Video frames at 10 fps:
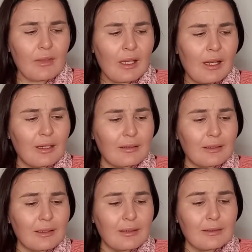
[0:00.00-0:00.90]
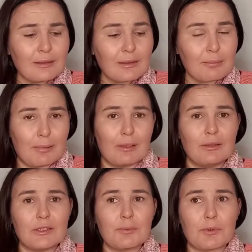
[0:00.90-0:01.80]
And then the
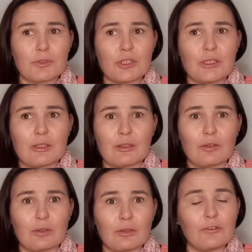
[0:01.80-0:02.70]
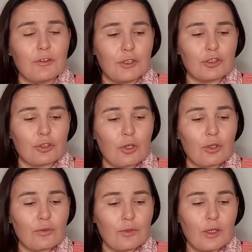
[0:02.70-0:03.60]
bonus project that I got finished off
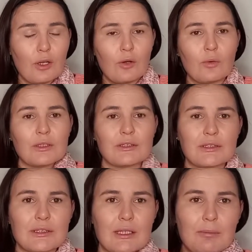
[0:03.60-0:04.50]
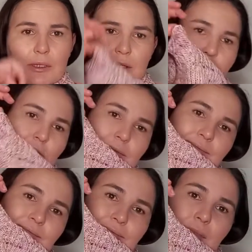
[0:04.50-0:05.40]
was the Skreppa cowl.
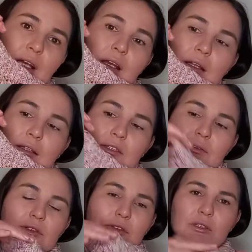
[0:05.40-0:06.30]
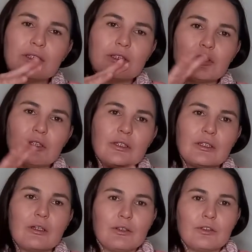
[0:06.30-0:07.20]
This was not initially
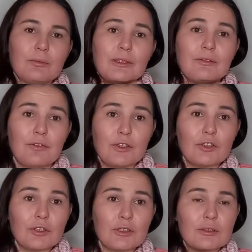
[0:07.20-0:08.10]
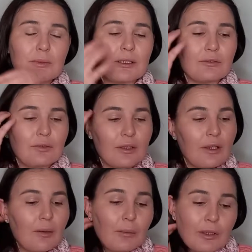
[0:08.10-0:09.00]
going to be finished this month,
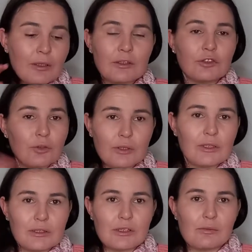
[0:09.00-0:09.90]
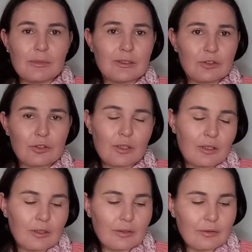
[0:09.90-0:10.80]
but I enjoyed it so much
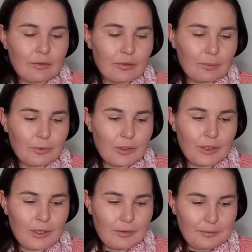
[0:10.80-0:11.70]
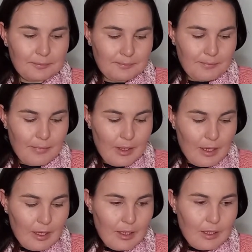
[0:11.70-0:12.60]
I could not put it down.
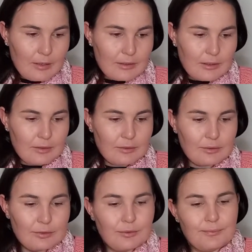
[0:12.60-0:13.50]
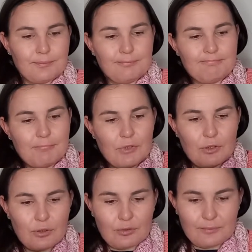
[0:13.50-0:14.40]
So yeah.